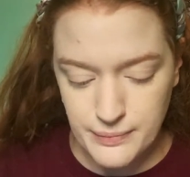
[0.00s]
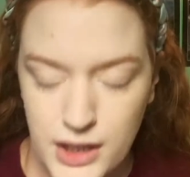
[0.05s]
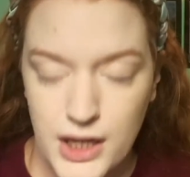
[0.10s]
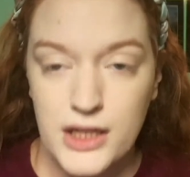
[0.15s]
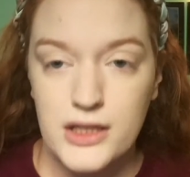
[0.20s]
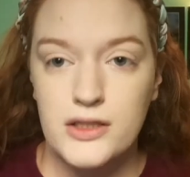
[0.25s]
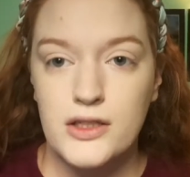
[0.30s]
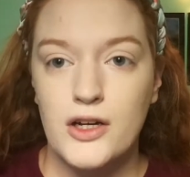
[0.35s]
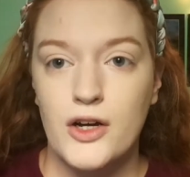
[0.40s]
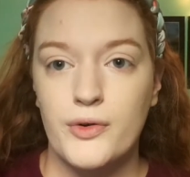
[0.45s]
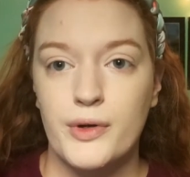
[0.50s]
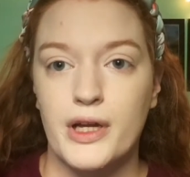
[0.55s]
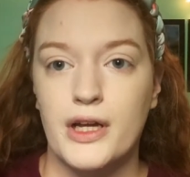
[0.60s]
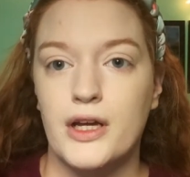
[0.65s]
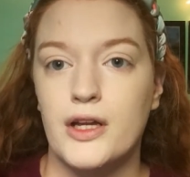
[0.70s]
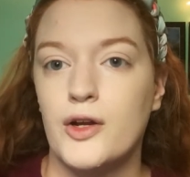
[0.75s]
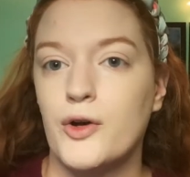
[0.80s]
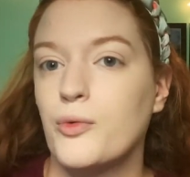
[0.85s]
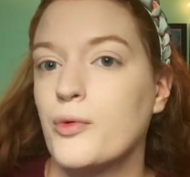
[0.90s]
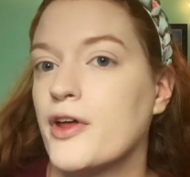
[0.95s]
Next I'll go
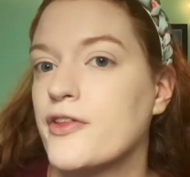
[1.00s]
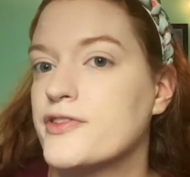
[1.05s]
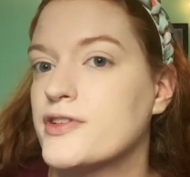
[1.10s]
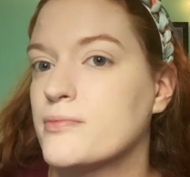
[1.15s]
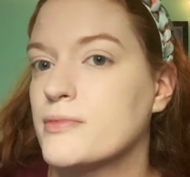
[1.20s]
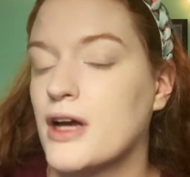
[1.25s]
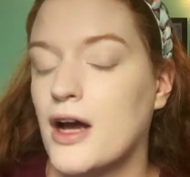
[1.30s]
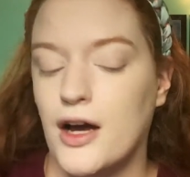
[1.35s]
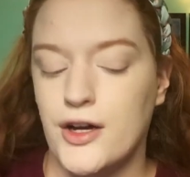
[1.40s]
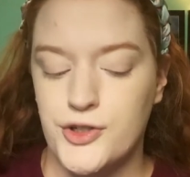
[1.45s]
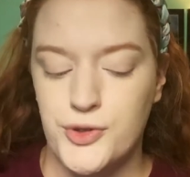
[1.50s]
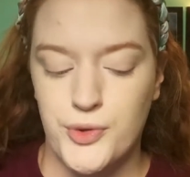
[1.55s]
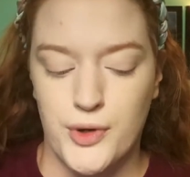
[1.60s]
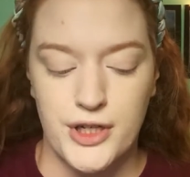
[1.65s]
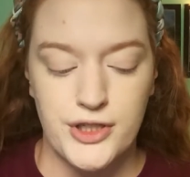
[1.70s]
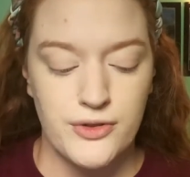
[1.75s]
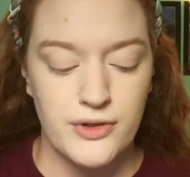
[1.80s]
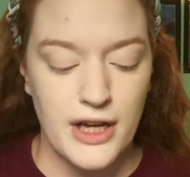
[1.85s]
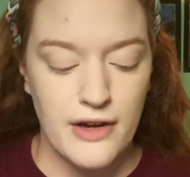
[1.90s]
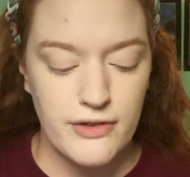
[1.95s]
in with some contour. I
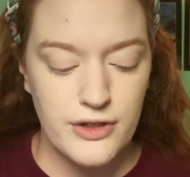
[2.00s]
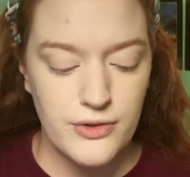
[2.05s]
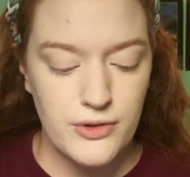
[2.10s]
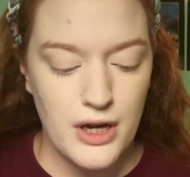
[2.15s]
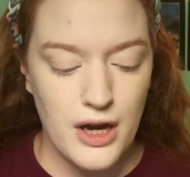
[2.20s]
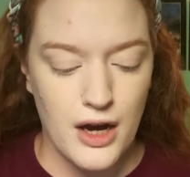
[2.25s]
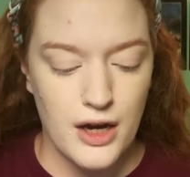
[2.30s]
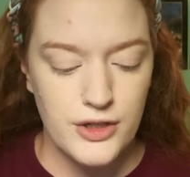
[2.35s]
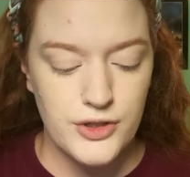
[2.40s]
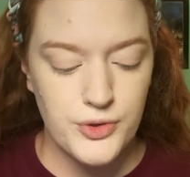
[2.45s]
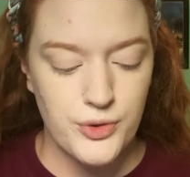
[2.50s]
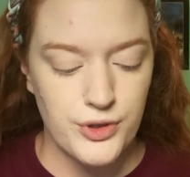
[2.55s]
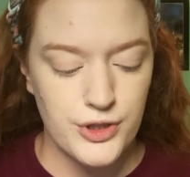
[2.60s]
don't have a new contour,